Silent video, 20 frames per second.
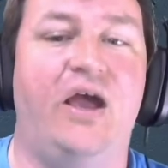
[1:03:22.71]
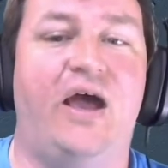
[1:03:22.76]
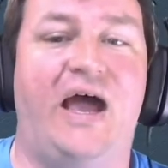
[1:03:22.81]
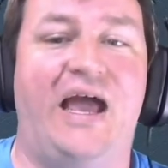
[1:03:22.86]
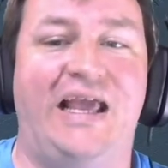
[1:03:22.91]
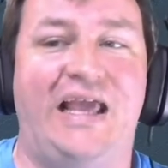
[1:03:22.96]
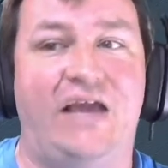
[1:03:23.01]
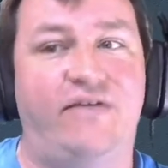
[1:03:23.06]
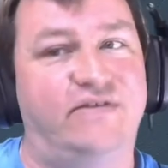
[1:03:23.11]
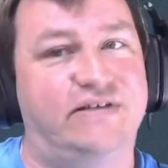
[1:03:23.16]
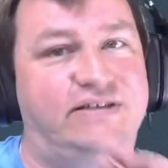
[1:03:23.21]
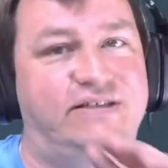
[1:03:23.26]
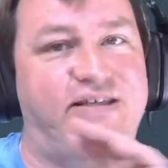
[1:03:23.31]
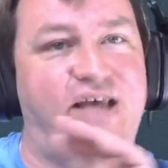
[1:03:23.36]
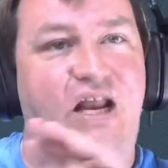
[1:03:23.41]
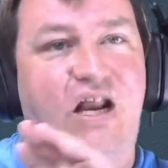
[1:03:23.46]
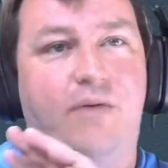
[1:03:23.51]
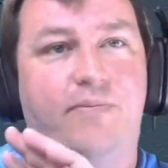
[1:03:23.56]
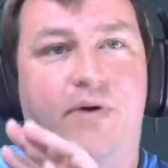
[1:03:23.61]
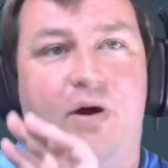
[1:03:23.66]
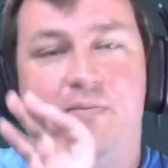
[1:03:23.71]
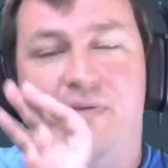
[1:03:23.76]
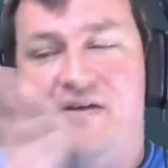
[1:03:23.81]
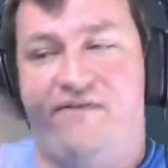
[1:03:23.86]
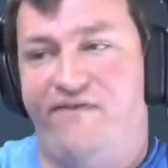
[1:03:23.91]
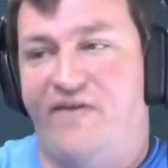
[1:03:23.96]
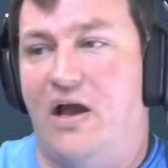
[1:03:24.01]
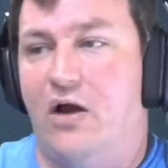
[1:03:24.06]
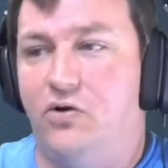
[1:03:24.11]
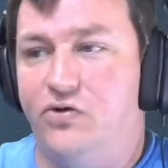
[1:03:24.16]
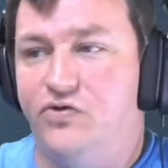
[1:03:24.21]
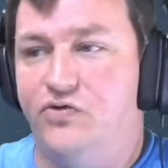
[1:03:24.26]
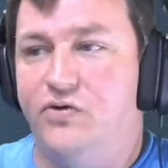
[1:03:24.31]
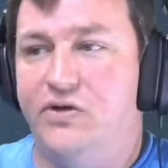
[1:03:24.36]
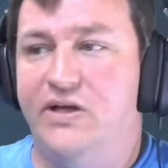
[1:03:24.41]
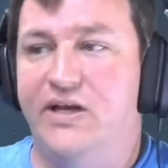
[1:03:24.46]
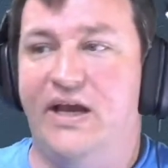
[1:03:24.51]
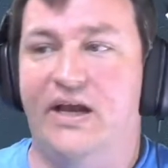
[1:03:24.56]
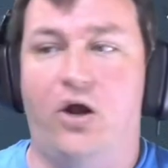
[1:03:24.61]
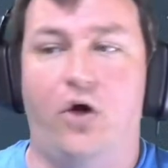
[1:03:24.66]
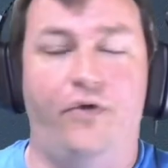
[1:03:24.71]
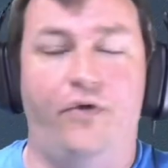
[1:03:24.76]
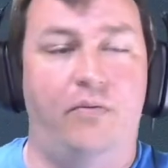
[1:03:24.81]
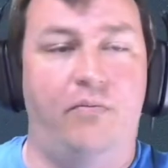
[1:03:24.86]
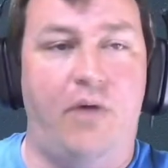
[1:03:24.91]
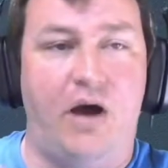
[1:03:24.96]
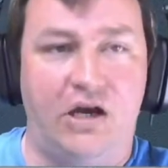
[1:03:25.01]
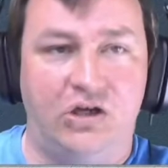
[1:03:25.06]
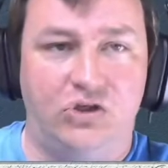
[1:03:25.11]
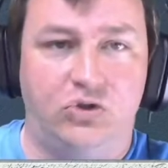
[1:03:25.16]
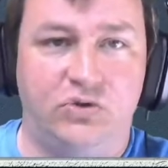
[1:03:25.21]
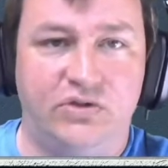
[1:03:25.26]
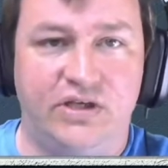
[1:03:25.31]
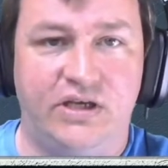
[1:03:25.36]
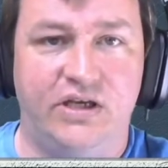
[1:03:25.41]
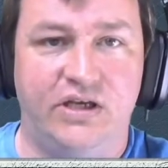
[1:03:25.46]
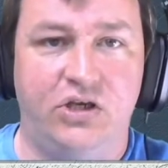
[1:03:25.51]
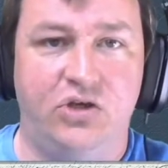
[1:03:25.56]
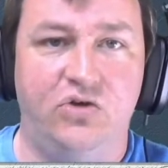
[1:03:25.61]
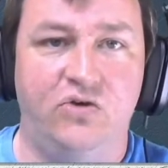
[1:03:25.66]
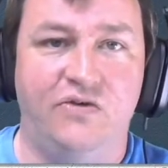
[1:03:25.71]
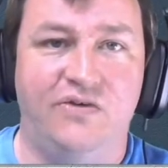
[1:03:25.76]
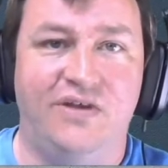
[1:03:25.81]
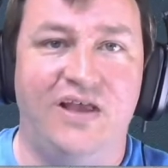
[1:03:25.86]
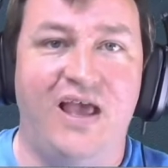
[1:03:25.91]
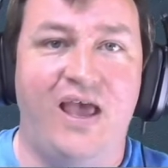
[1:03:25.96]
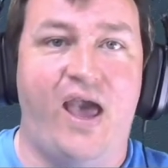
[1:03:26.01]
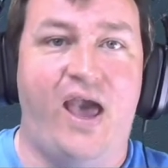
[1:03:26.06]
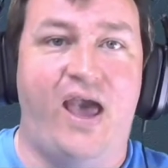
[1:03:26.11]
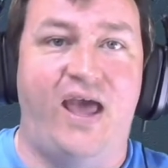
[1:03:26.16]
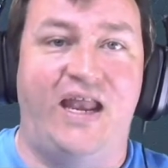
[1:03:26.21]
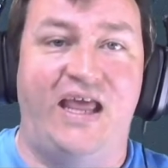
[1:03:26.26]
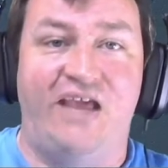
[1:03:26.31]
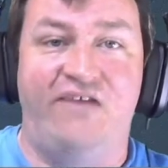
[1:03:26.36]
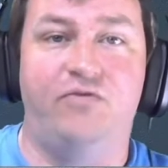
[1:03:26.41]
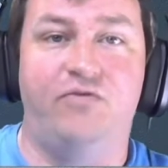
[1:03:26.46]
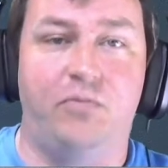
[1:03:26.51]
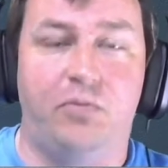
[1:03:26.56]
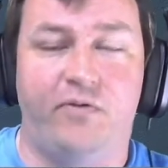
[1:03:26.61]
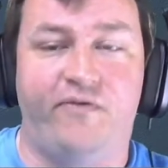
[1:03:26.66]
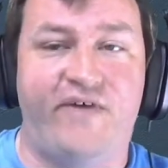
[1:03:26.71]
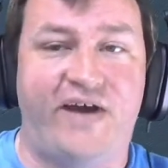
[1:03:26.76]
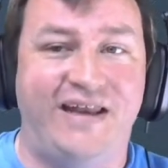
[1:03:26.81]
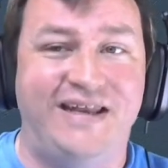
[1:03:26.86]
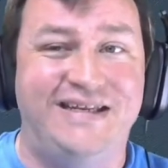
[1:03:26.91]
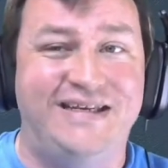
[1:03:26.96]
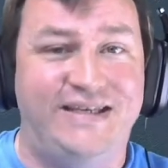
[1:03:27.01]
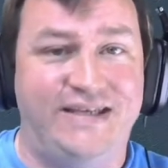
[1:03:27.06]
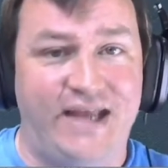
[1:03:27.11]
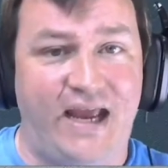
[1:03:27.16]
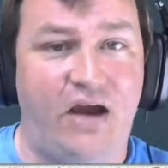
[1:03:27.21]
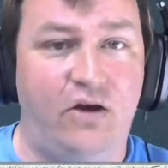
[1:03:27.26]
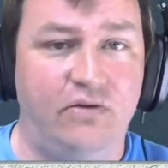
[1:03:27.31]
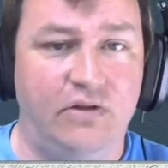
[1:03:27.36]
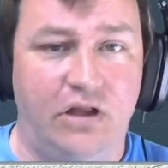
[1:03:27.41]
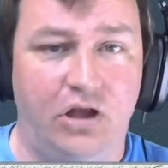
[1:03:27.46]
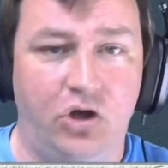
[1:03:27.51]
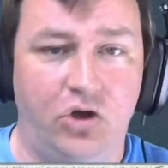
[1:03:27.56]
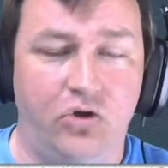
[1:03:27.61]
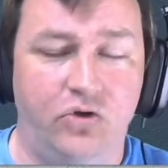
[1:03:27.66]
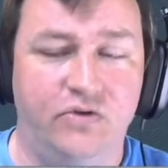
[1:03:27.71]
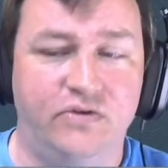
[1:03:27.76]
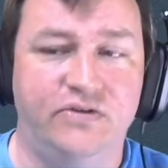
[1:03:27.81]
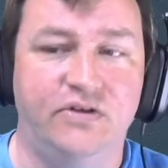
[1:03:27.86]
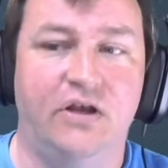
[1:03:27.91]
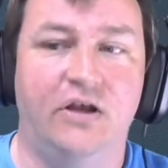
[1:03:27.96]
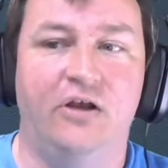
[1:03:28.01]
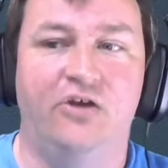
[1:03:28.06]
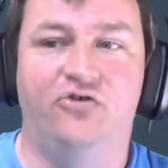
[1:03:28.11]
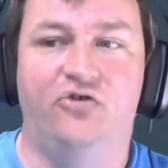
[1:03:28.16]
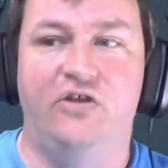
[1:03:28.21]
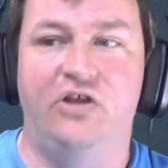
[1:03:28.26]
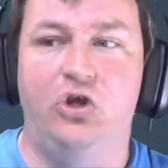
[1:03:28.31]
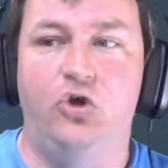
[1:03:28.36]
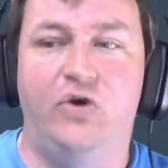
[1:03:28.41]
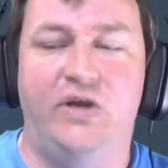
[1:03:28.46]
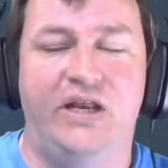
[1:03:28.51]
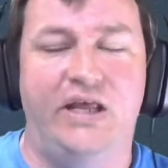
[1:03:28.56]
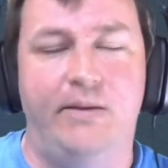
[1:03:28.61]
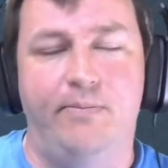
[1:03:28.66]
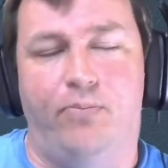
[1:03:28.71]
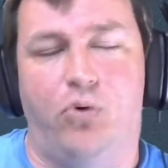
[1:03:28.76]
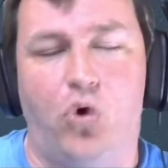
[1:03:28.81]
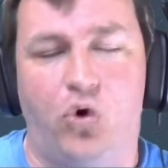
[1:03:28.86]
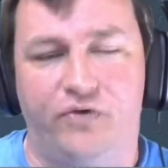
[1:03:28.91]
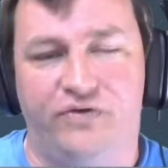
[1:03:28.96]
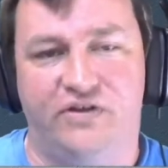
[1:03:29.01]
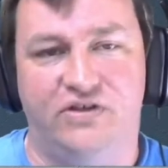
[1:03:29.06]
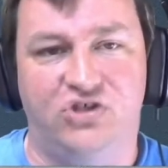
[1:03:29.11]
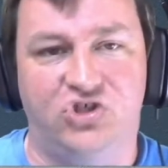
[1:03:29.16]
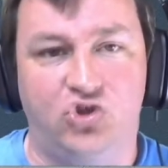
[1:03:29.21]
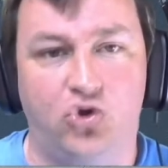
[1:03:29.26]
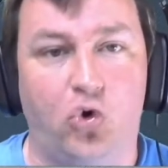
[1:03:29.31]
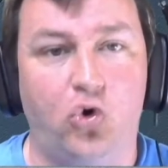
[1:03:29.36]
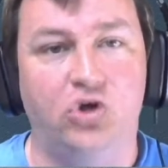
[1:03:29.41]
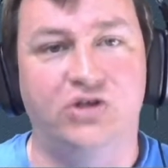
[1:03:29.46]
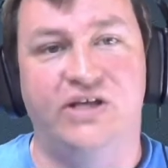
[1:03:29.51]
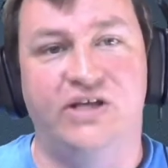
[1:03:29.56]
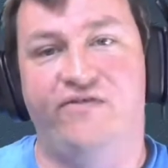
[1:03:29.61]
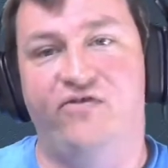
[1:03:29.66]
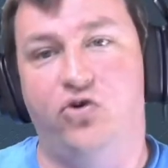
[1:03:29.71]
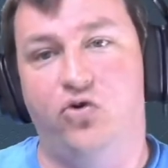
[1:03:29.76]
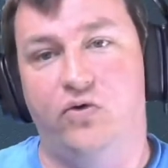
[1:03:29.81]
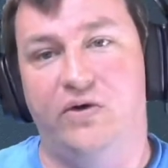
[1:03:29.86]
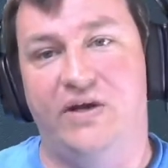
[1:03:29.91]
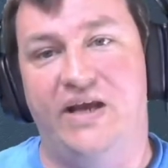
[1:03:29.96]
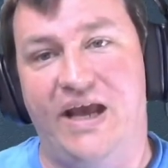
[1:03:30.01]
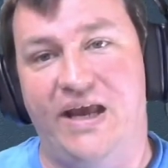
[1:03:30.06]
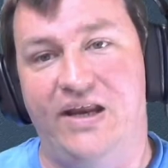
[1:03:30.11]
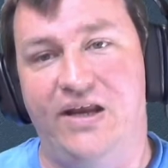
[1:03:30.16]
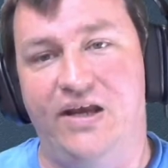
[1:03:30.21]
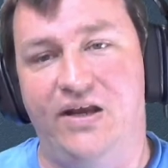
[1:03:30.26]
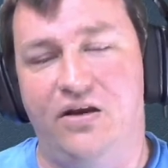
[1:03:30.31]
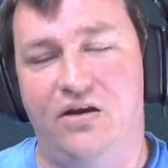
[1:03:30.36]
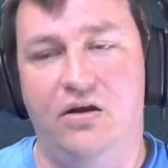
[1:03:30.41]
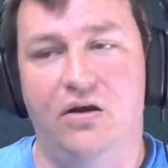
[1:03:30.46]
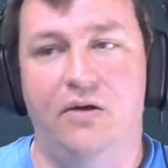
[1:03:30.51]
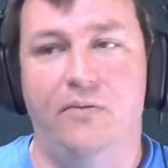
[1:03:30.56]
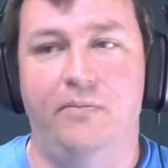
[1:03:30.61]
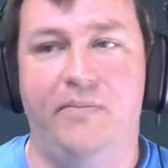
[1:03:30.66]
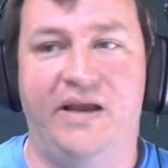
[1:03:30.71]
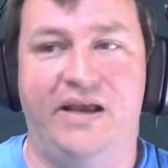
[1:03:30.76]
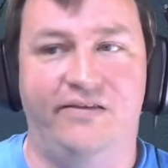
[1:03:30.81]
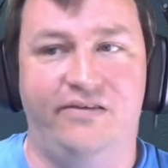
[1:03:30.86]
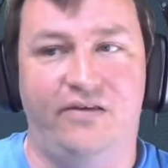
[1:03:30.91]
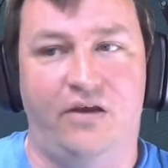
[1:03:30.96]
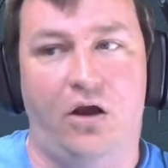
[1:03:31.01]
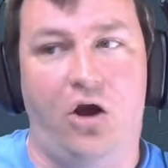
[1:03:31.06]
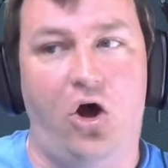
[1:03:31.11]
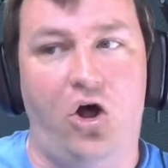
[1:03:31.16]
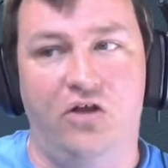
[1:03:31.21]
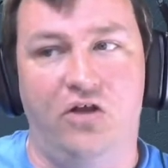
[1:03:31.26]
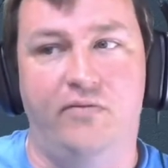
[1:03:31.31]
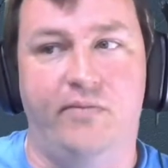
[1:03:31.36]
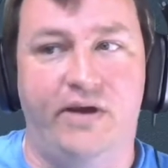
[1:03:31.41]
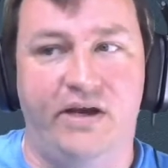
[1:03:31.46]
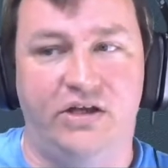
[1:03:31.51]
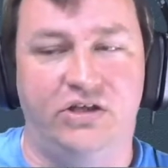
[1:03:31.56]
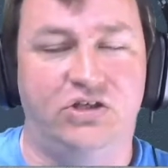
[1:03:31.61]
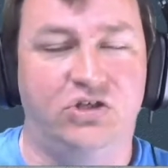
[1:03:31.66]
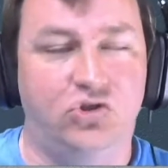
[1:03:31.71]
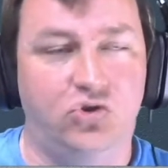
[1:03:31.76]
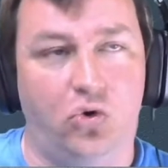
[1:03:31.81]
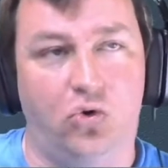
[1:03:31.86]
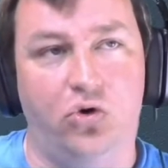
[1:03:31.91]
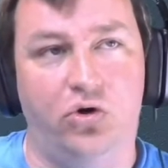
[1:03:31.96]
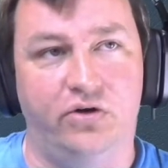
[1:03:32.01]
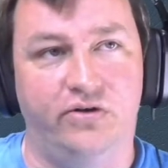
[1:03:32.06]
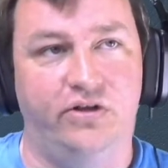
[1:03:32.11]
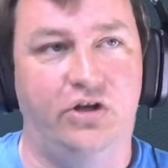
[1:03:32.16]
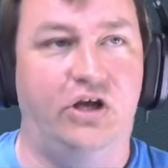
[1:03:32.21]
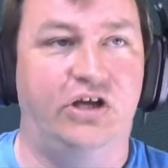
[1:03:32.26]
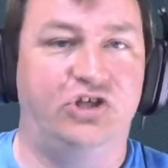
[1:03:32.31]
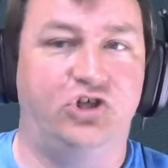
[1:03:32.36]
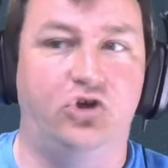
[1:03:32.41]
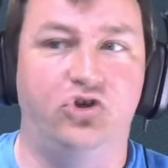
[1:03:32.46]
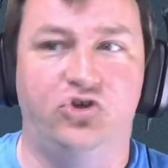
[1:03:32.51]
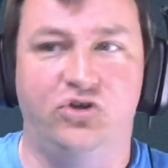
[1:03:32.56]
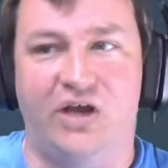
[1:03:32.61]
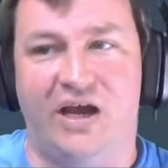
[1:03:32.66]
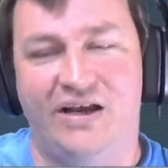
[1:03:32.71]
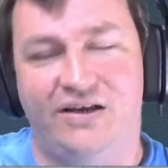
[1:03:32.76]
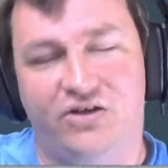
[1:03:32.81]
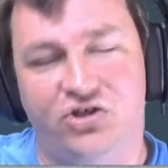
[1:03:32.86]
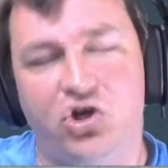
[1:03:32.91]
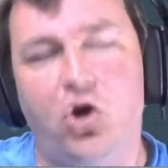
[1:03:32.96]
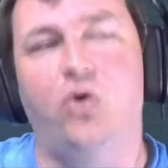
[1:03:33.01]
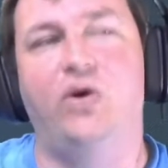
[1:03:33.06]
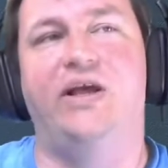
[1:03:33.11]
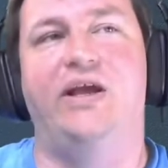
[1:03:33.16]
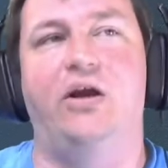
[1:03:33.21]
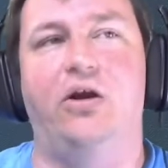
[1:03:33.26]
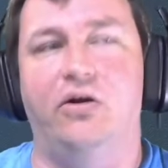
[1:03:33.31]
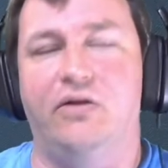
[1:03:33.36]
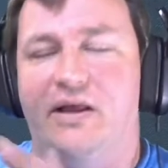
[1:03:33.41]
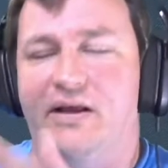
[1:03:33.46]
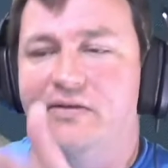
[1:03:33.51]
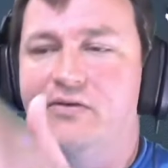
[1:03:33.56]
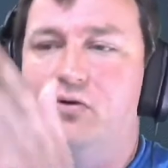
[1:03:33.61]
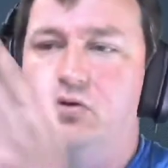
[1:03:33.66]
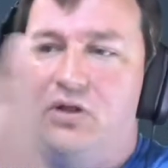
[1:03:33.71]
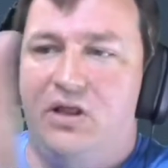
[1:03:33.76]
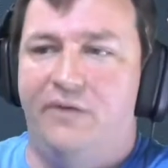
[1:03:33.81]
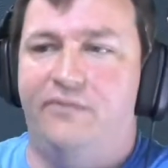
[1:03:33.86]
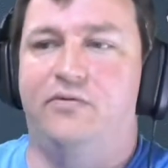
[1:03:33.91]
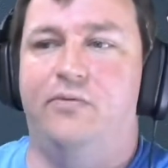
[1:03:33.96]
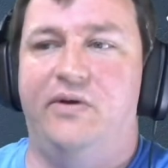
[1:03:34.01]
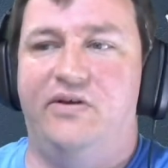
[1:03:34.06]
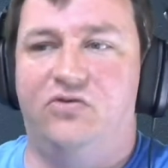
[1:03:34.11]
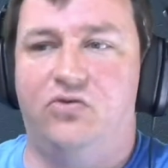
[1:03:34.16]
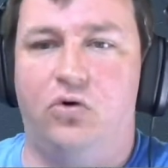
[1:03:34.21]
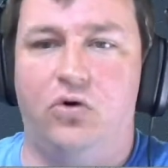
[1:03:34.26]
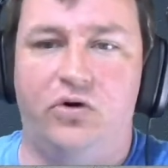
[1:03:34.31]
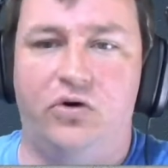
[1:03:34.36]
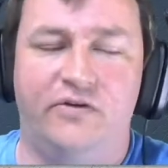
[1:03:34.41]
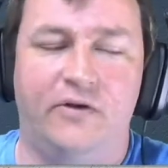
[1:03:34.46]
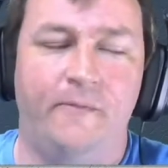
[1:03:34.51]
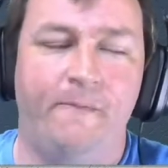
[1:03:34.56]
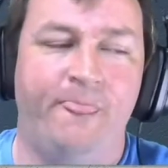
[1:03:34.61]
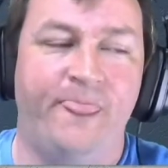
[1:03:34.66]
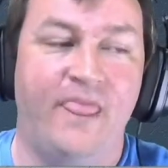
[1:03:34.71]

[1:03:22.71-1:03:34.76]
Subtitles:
I gave a setup on my Foundry and all the modules I use, and I even provided downloads so that you can import the stores I've created, because all of my stores, I showed here like little clips of my stores.